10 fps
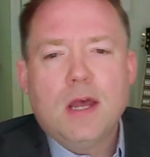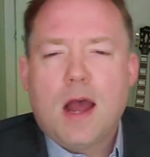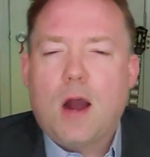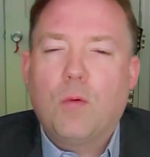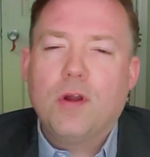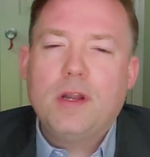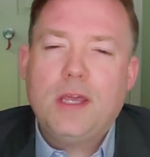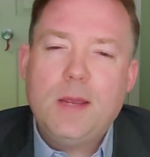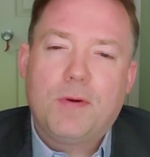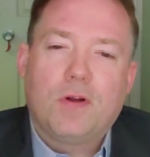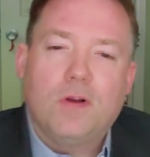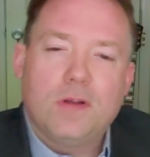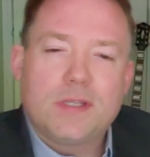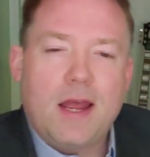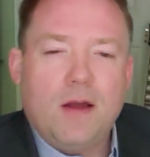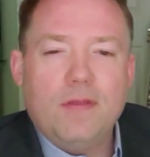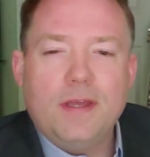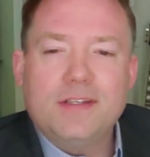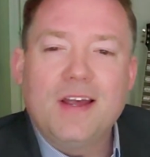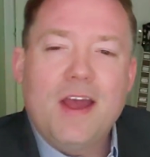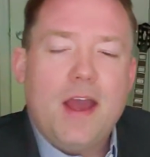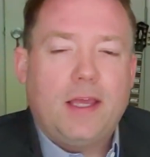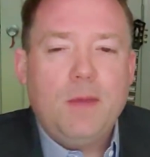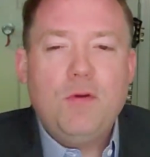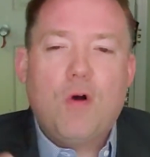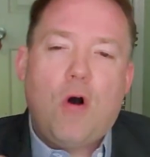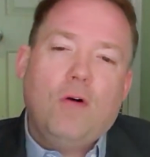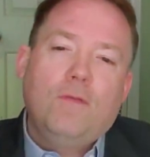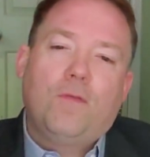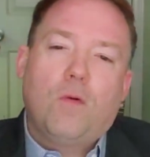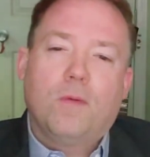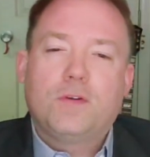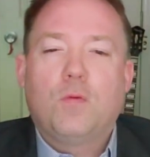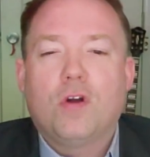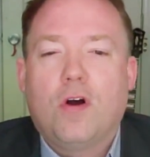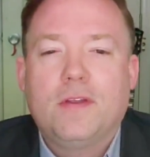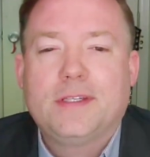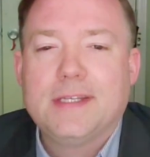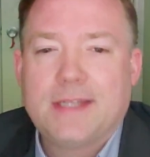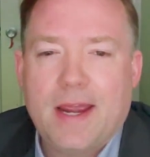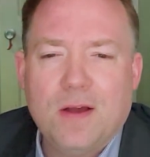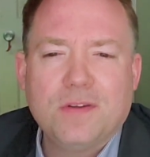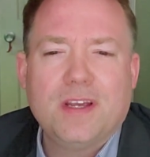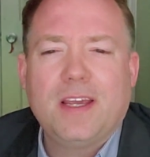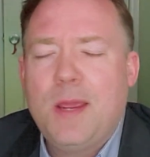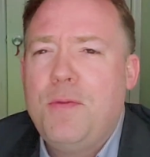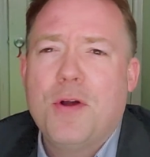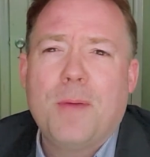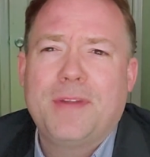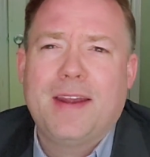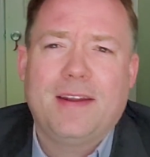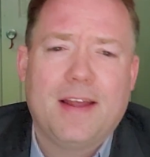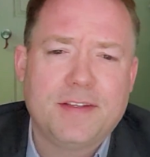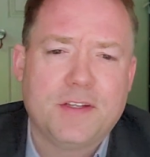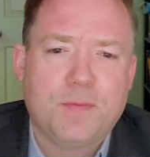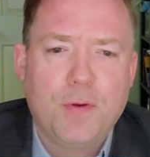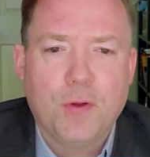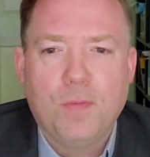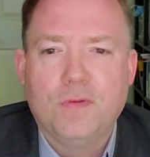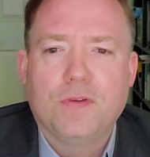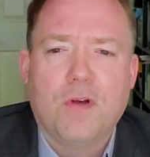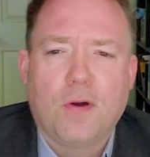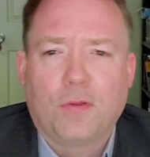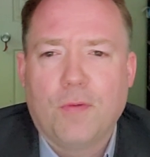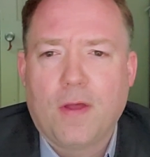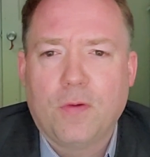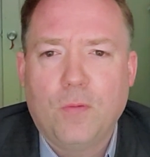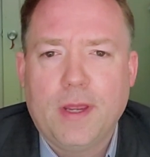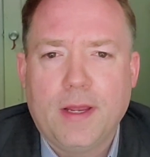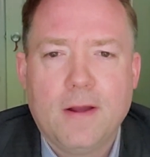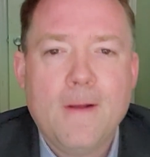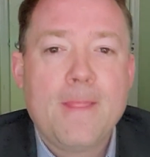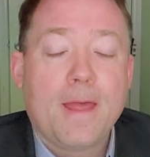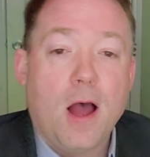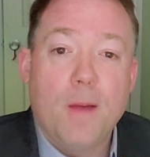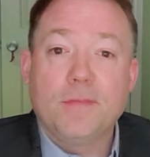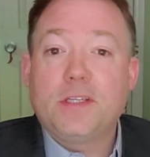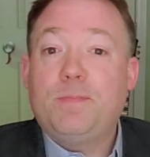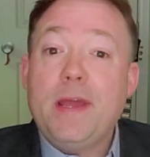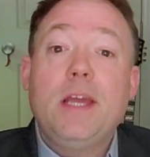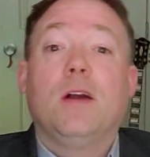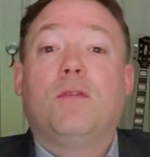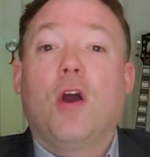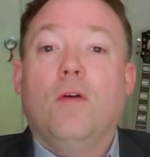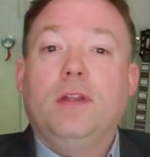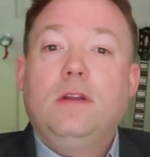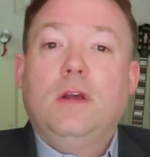We're going to keep a close eye on this and keep you all informed to what all this entails and keep you updated as this bill moves along throughout the week. Speaking of COVID,